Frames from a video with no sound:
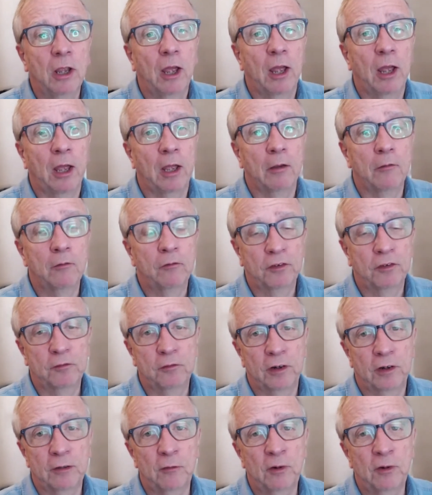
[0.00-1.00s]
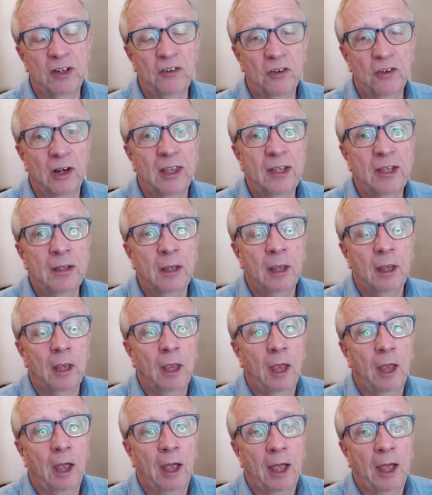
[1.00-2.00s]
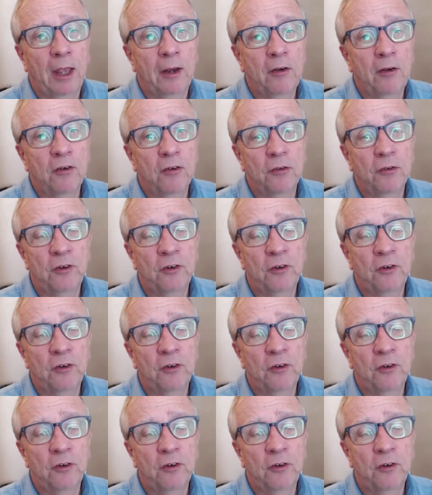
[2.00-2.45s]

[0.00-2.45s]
very recently, and